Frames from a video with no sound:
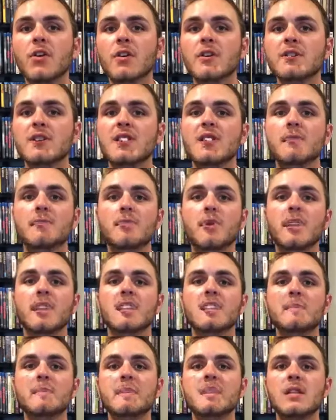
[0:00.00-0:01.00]
Young is going to
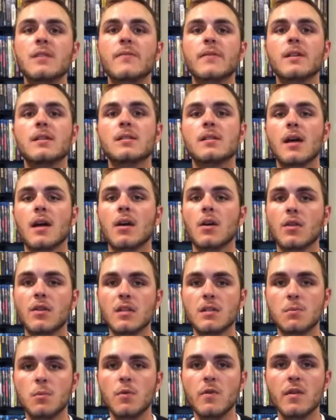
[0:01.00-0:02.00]
bring a specific style to
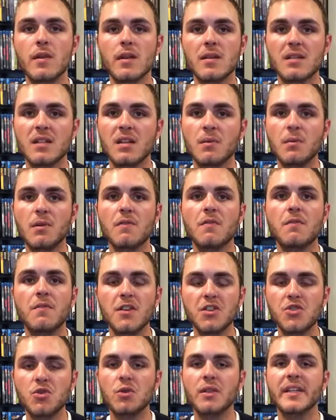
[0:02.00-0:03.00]
this movie that is going to be
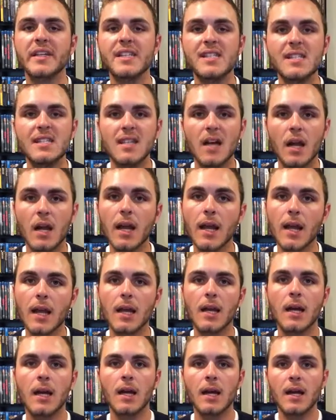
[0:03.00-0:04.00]
visually stunning.
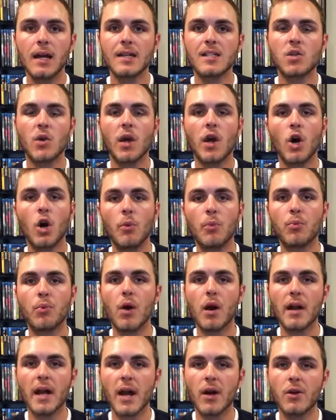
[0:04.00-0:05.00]
And so I hope
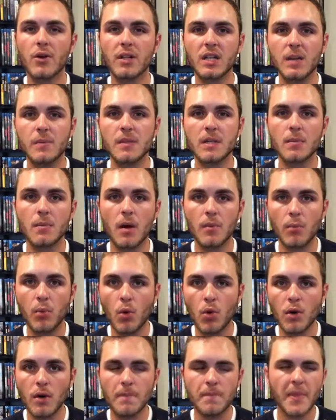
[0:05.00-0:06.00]
Ron Howard keeps him on
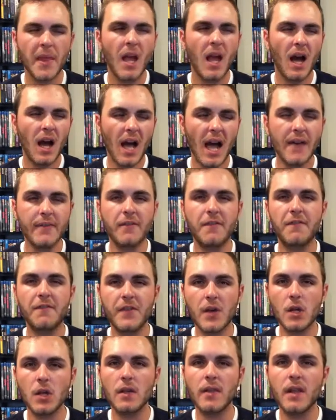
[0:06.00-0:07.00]
board. I have a
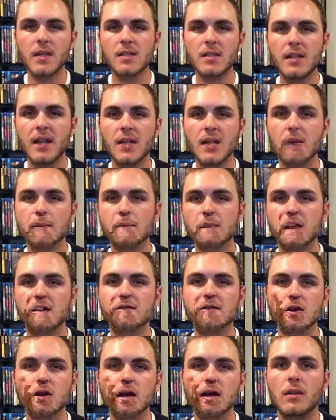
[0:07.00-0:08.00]
feeling that's going to happen. I
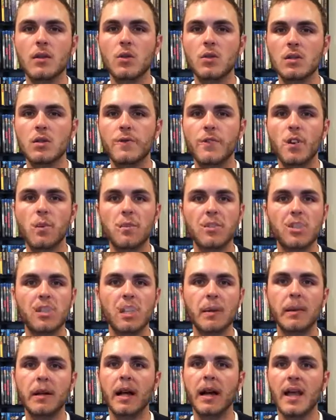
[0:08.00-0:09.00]
feel like Lucasfilm is
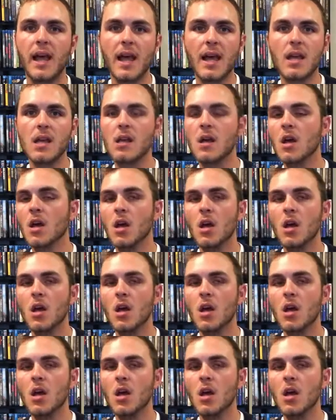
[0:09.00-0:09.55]
just going to be like, hey,